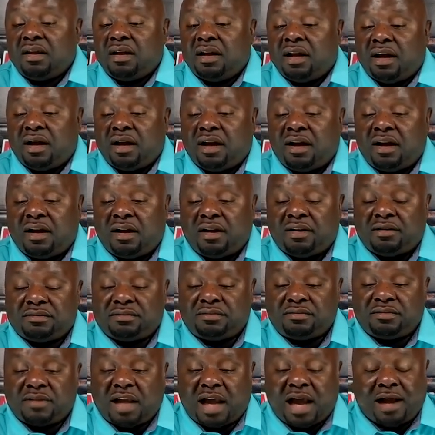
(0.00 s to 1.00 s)
Uh,
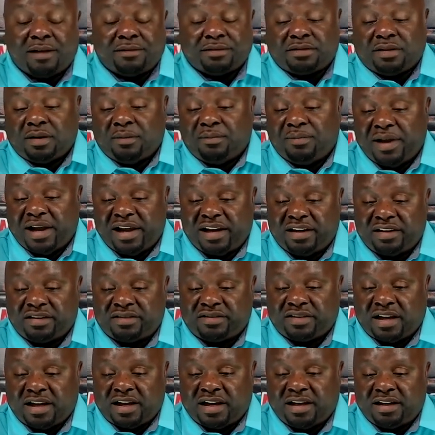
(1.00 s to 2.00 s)
obviously, bandit
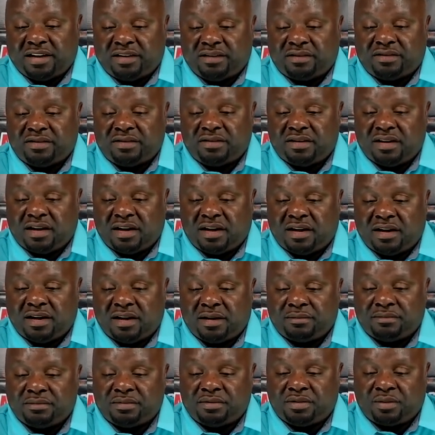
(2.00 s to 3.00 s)
signs.
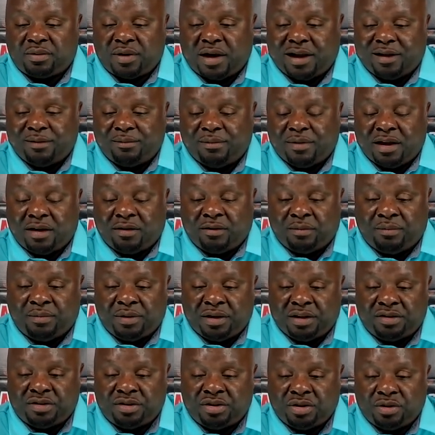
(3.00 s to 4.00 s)
Um, direct mail would
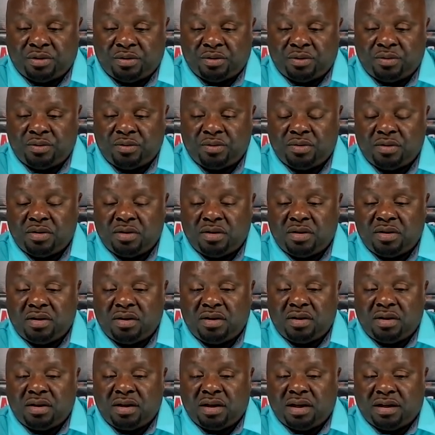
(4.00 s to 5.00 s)
be two.
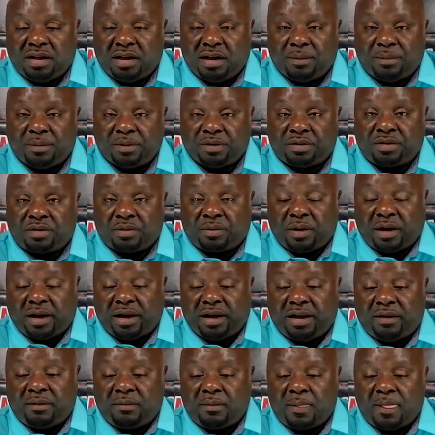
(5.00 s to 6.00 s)
And number
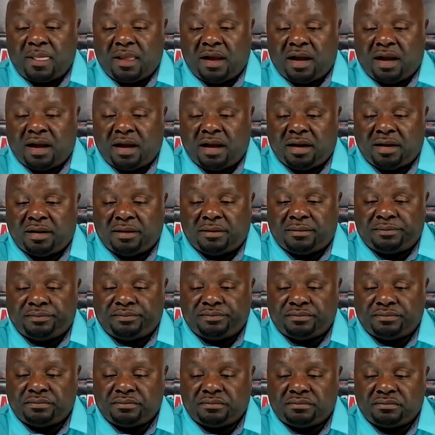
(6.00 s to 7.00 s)
three
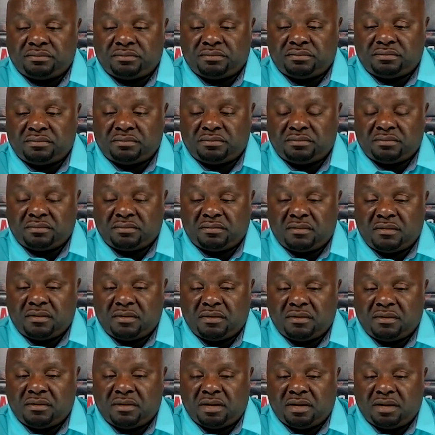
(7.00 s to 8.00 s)
um,
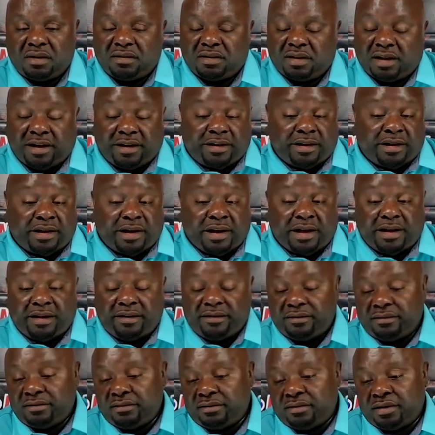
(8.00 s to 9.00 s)
the internet,
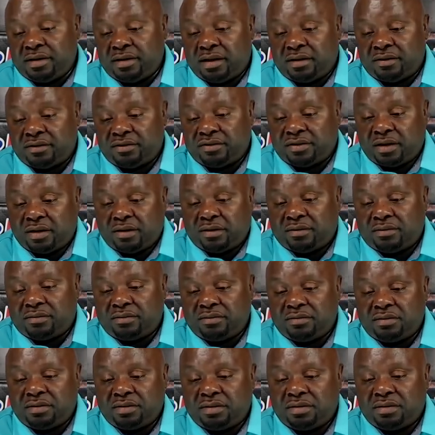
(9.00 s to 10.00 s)
you know, so
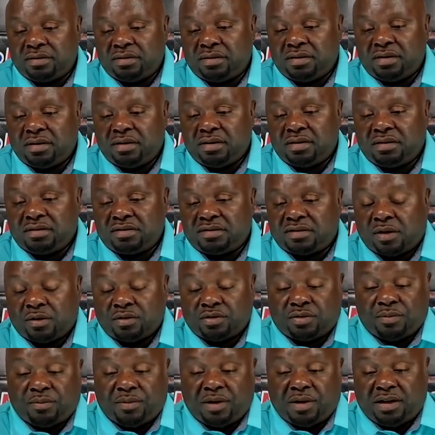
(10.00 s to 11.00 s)

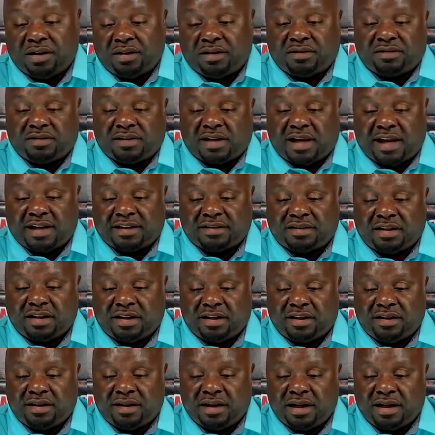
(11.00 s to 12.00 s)
social media slash the
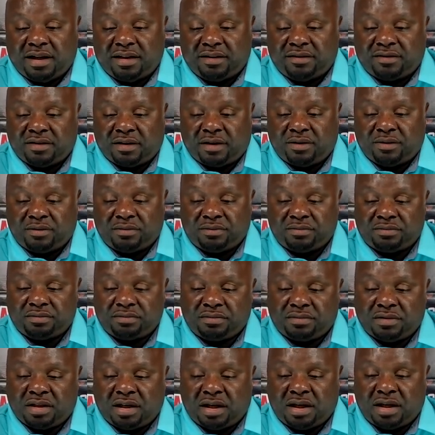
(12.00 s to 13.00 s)
internet. So
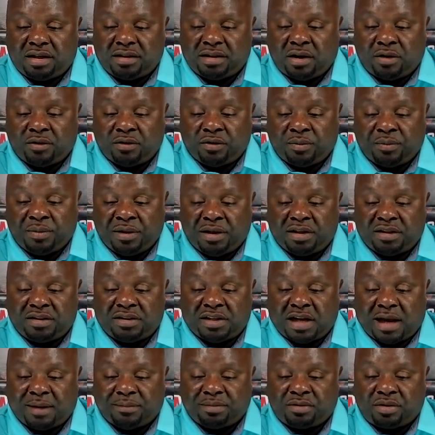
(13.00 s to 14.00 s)
uh, those would be the
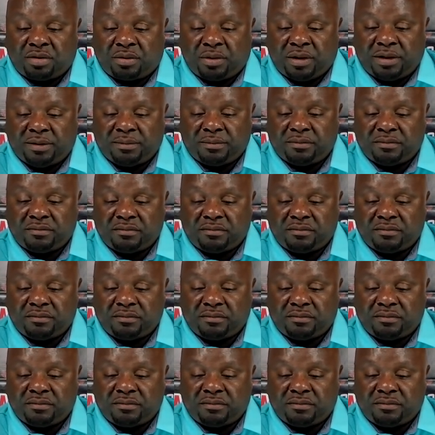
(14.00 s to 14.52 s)
top three.